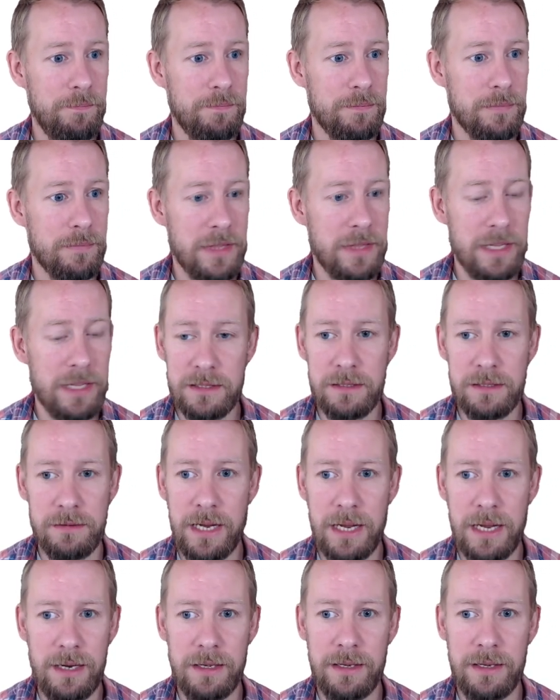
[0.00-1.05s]
That's the
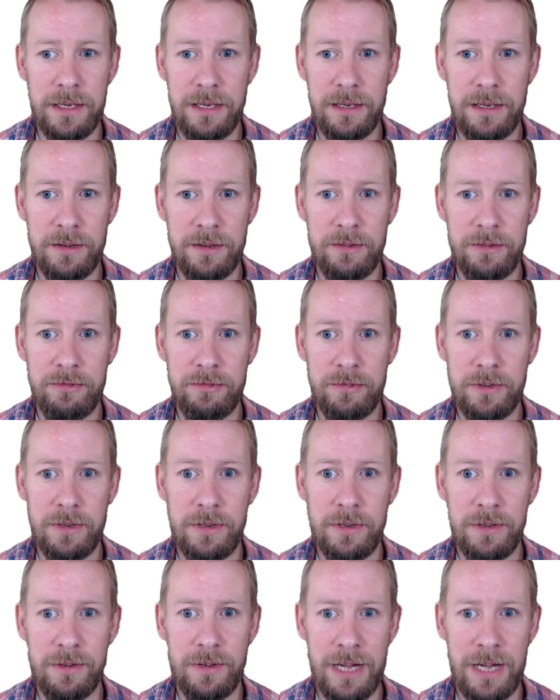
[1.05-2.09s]
reality of
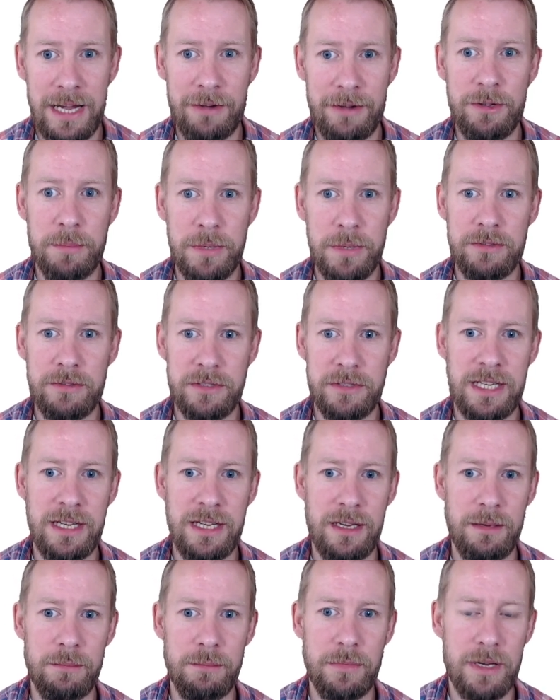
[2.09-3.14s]
how you build your
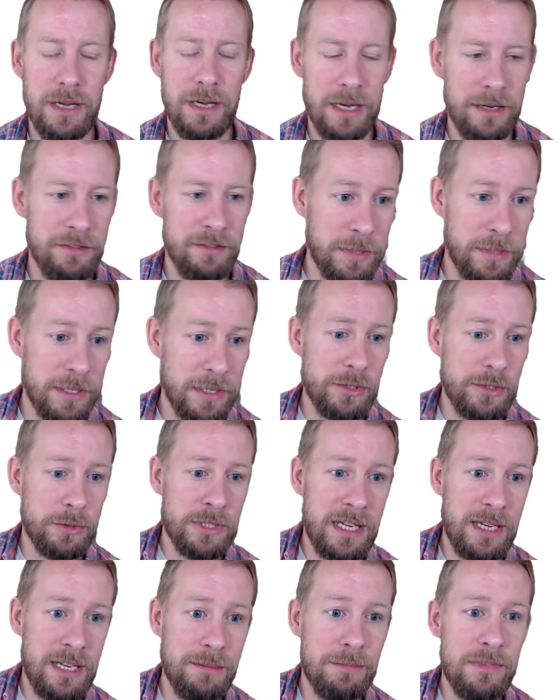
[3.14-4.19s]
team, and you build your
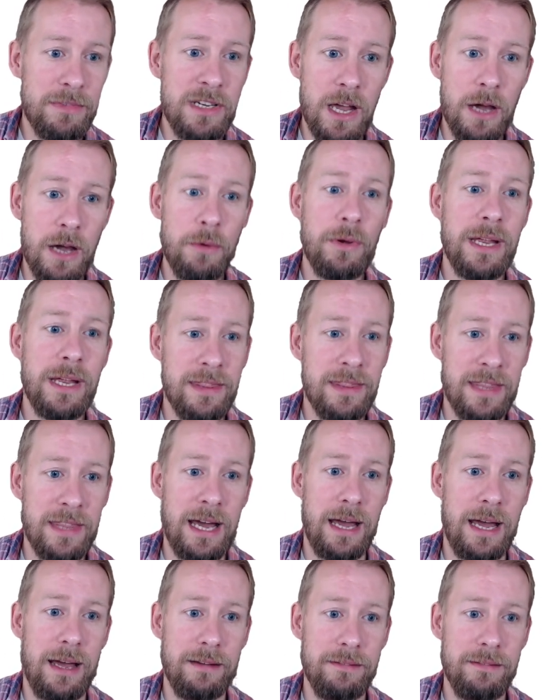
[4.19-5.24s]
team knowing
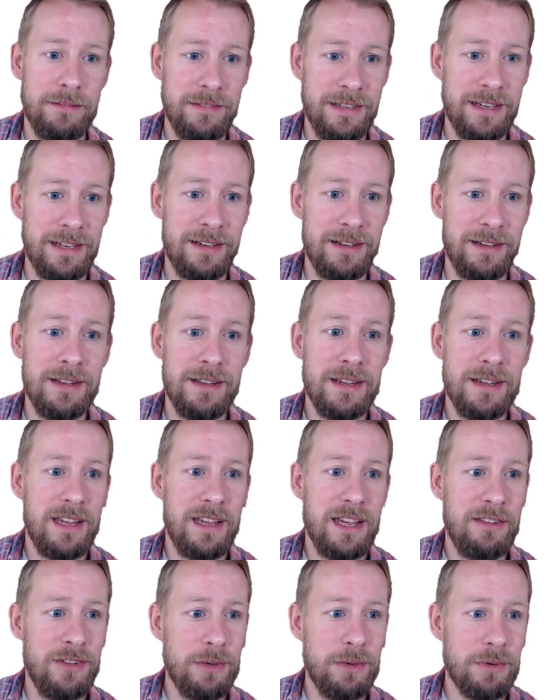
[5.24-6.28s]
that, yeah?
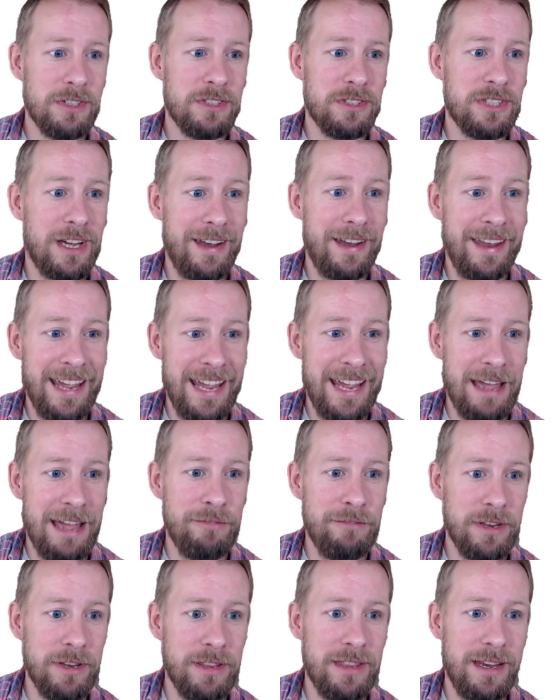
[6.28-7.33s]
If you want to try and hit
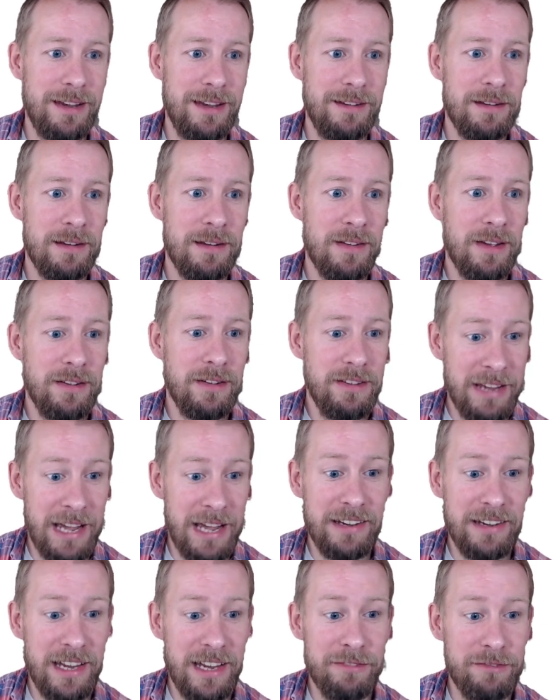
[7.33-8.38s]
everything, you can
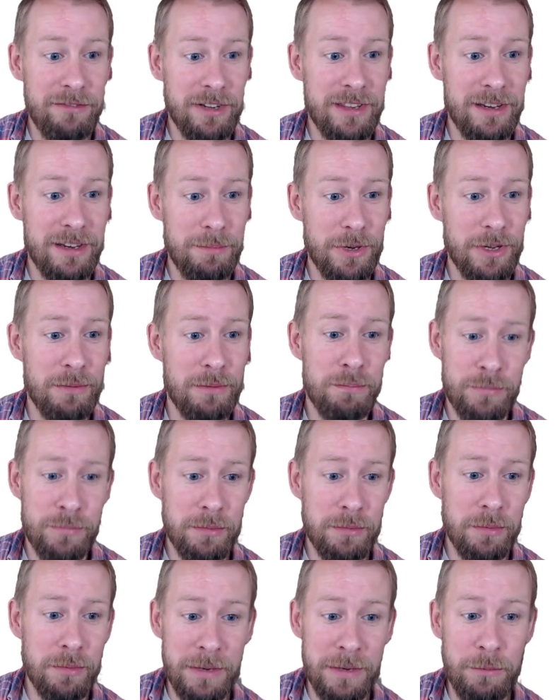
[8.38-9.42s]
hit everything, but you
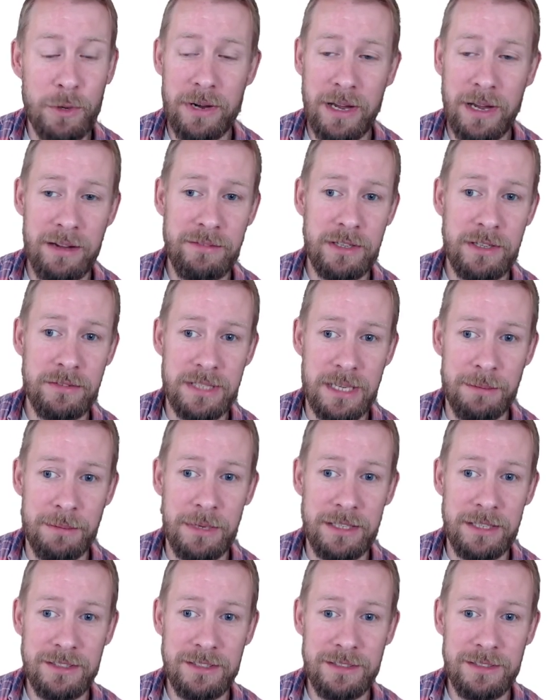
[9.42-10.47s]
probably won't have enough
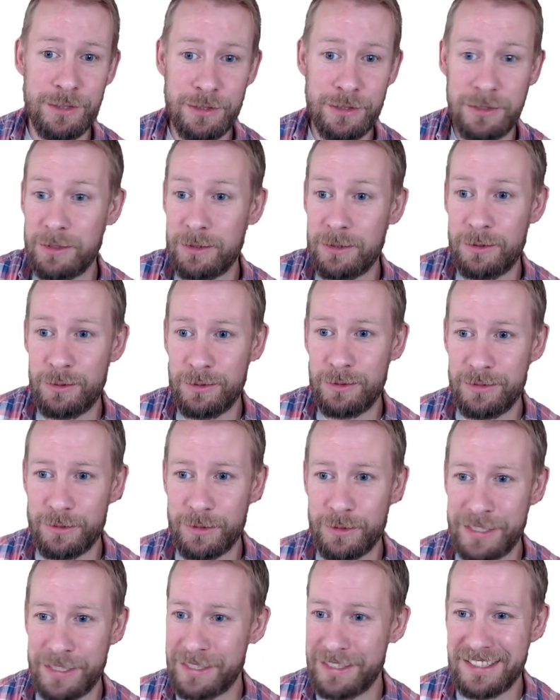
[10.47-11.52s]
damage to do
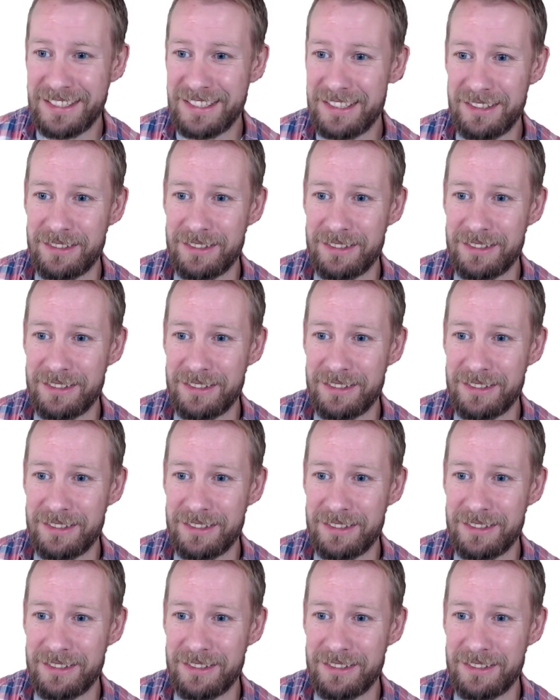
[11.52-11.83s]
what you need to do.